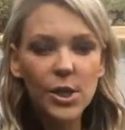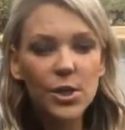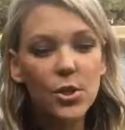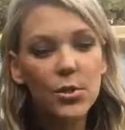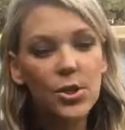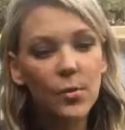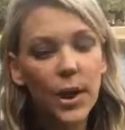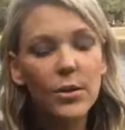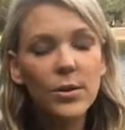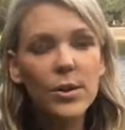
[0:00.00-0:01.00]
So you
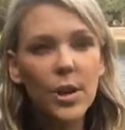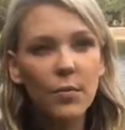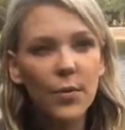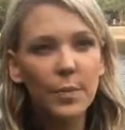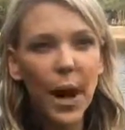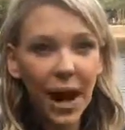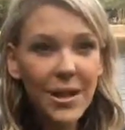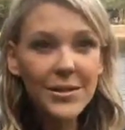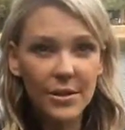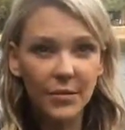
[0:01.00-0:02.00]
surround yourself with
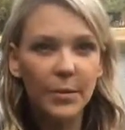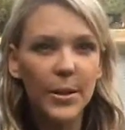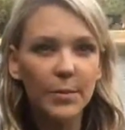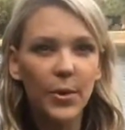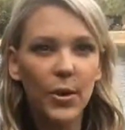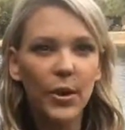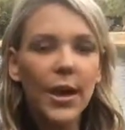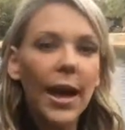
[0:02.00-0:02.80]
positive people,